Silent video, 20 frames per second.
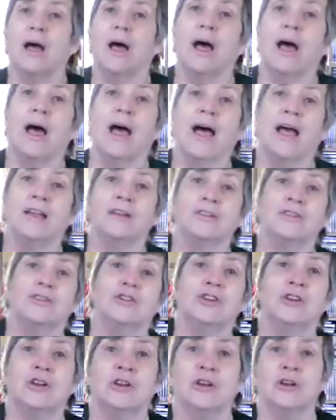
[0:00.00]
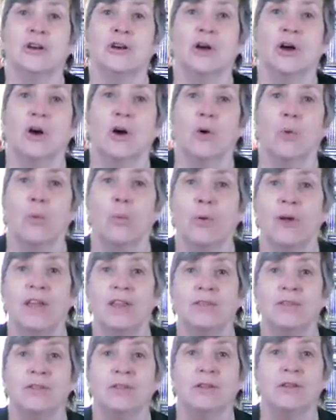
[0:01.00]
And
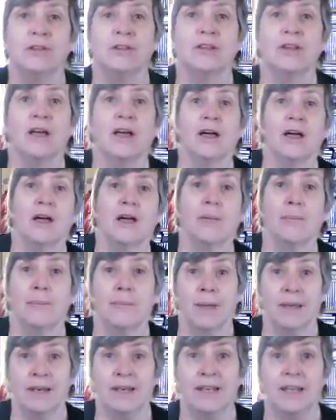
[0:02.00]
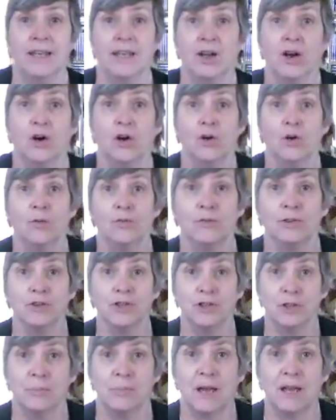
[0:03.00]
with many of the
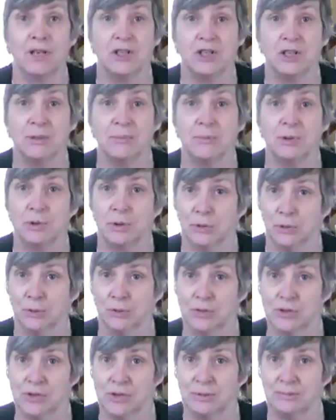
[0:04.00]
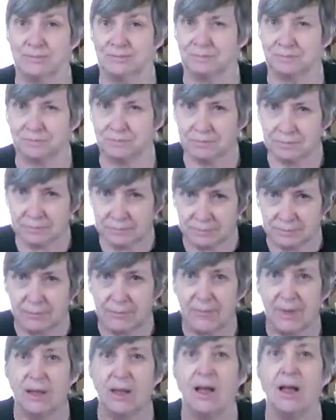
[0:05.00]
Shibashi moves,
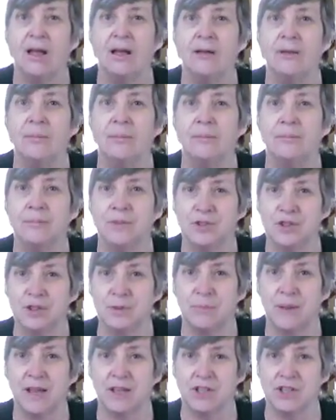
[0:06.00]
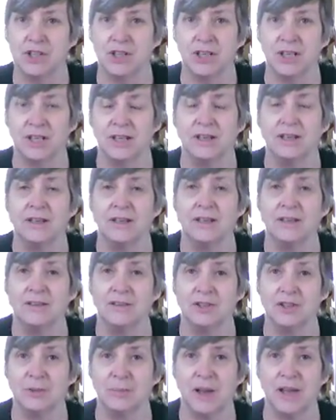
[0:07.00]
the
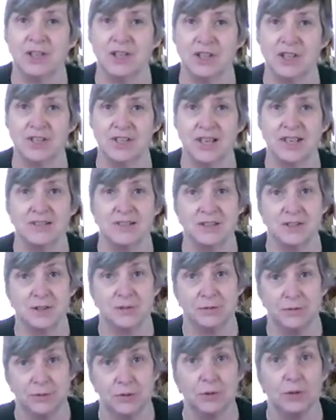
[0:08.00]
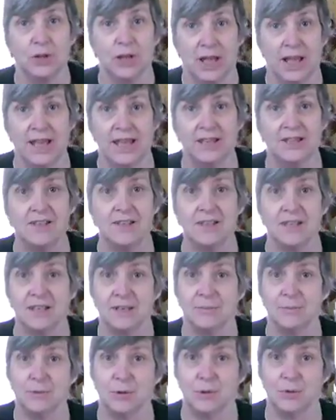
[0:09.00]
Shibashi set is the full
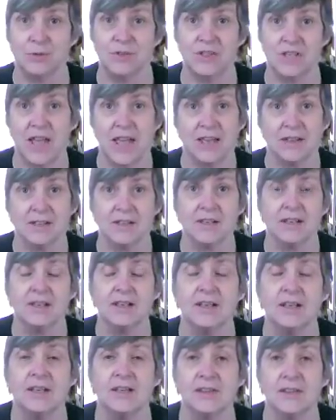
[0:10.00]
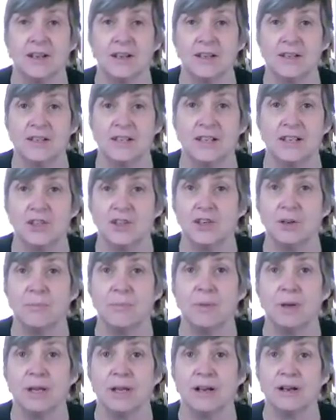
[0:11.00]
18 move set that I teach
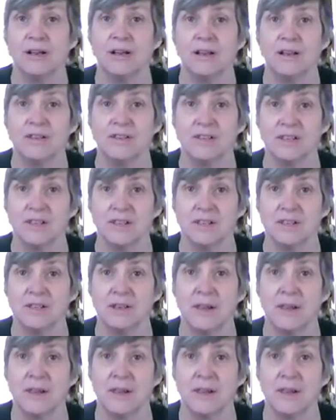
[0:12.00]
in my classes.